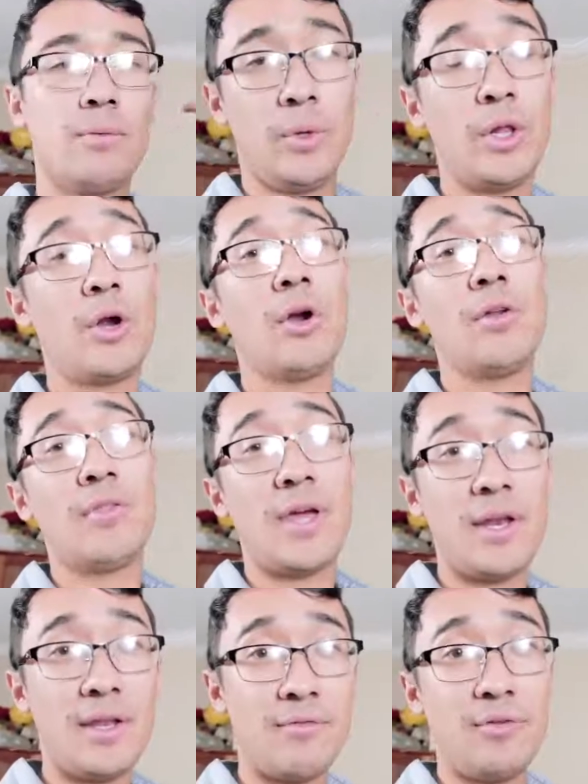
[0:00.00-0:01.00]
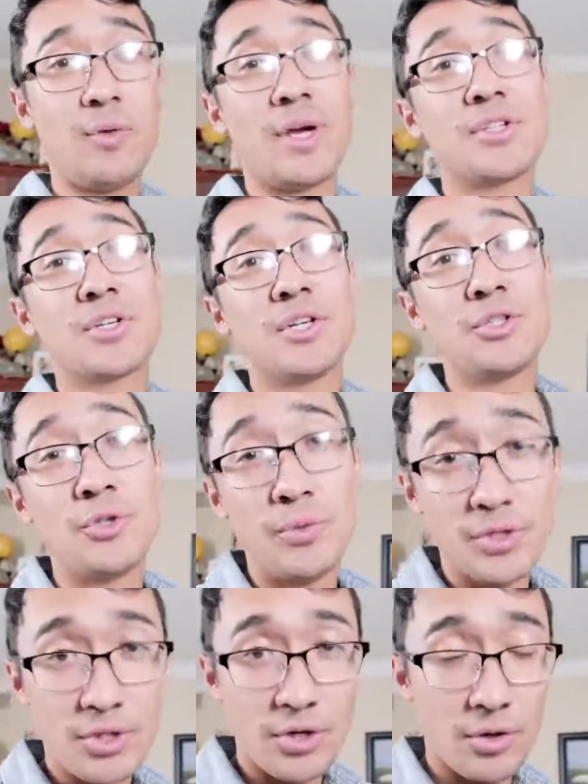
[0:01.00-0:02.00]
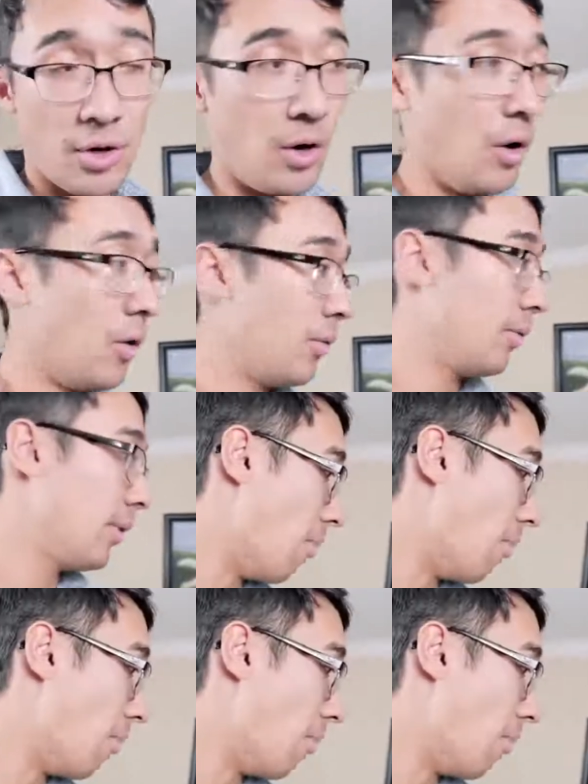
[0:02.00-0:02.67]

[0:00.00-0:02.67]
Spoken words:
we learned that if you guys are gonna do this on your own,